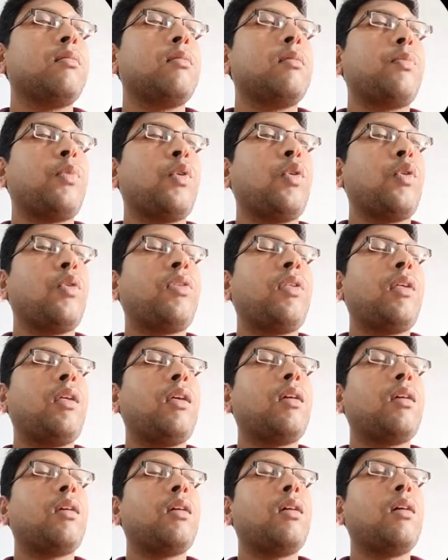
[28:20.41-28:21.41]

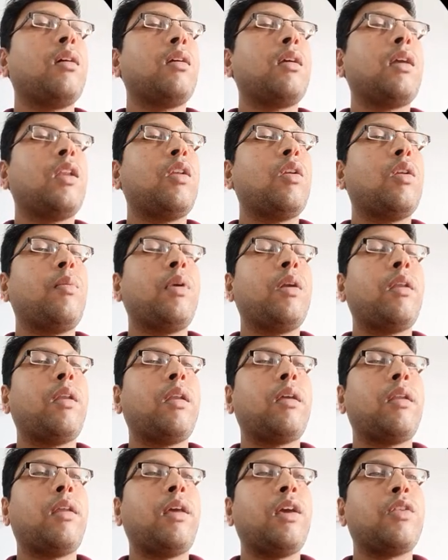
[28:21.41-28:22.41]
producing
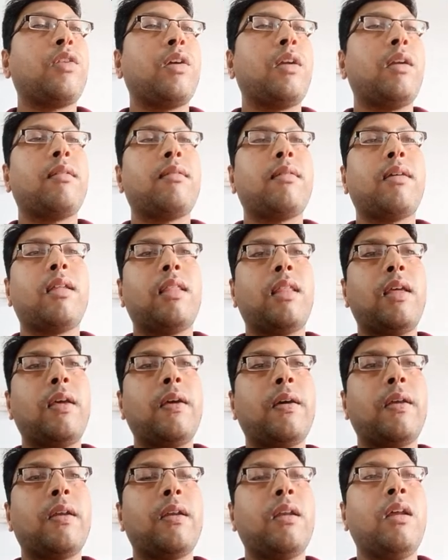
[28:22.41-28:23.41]
calorimetric reagents are
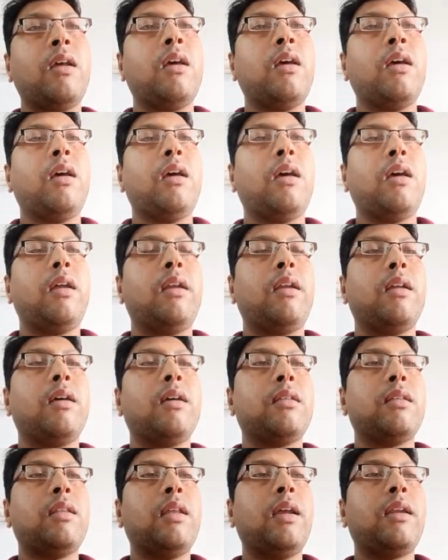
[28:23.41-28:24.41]
there, and
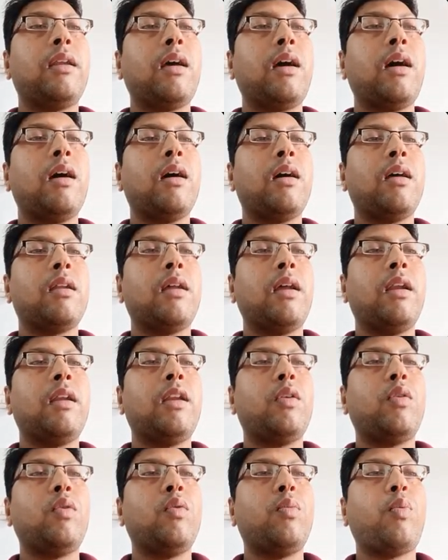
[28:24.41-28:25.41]
that are
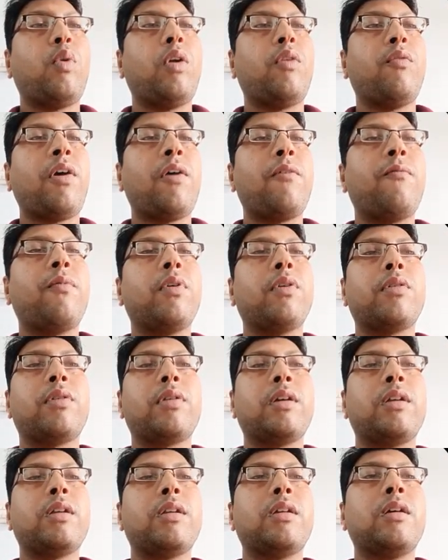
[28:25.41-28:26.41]

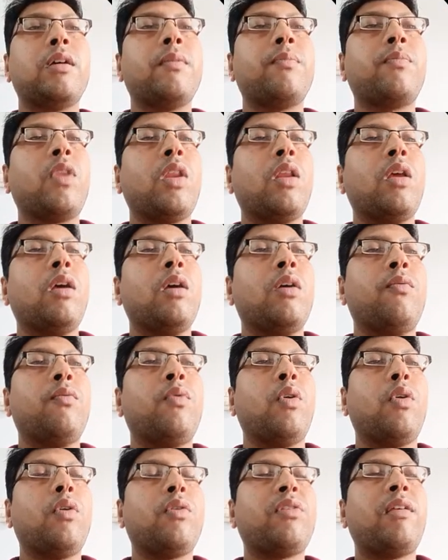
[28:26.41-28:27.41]
82.5%.
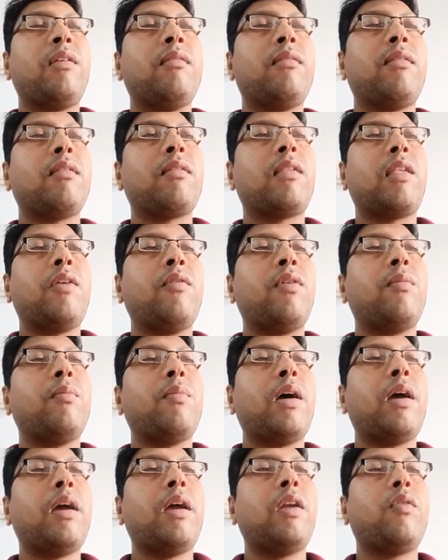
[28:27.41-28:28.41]
Fluorescence is given
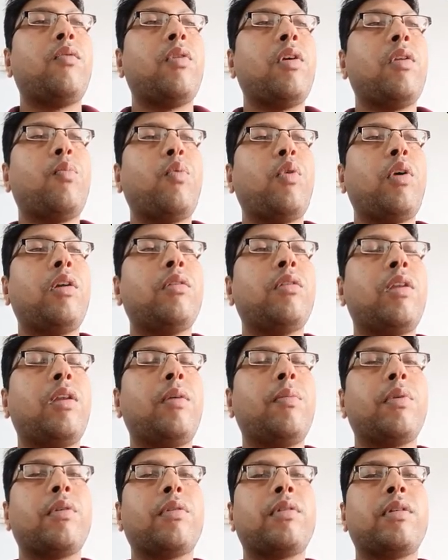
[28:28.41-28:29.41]
by
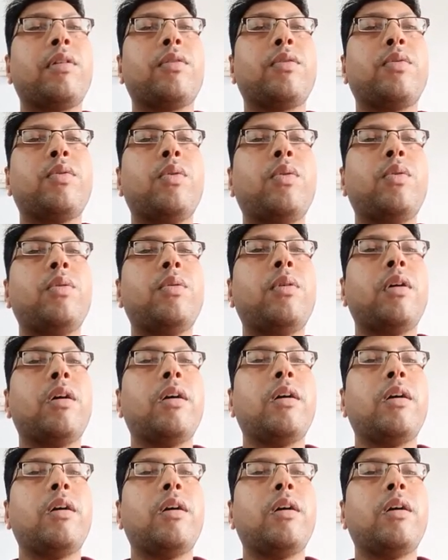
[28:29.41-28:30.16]
12.3%. So